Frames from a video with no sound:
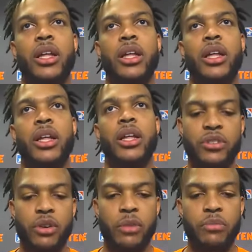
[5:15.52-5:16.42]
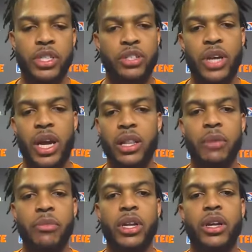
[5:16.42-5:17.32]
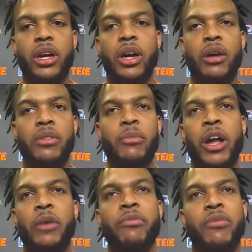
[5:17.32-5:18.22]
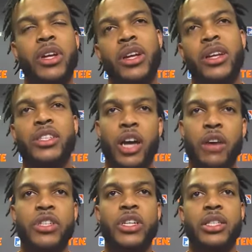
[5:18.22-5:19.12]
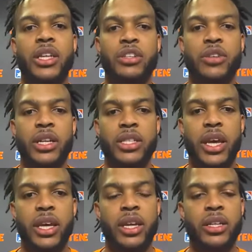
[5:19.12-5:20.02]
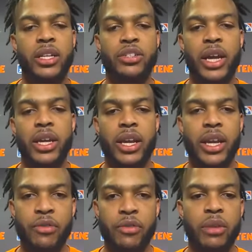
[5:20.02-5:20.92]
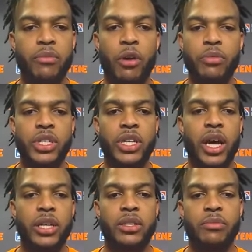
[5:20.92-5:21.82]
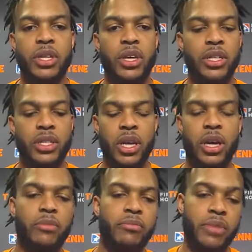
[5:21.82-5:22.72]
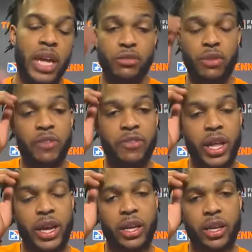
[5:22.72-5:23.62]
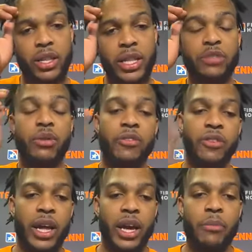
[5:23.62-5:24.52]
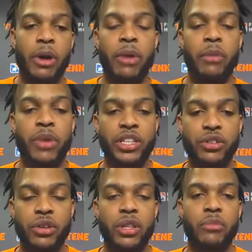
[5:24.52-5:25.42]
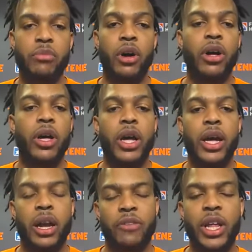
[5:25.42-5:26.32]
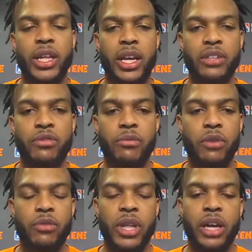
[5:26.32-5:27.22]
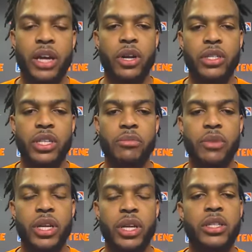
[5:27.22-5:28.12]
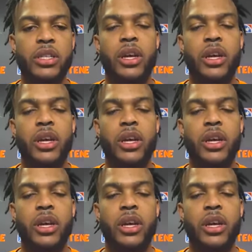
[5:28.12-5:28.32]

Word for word: that's a different story. But just try to limit uh, the amount of tough shots that I try to take and, and try to get in rhythm open shots because um, that's what I feel like that's when I feel like I'm at my best shooting the ball and I feel like that's what that's what our team needs.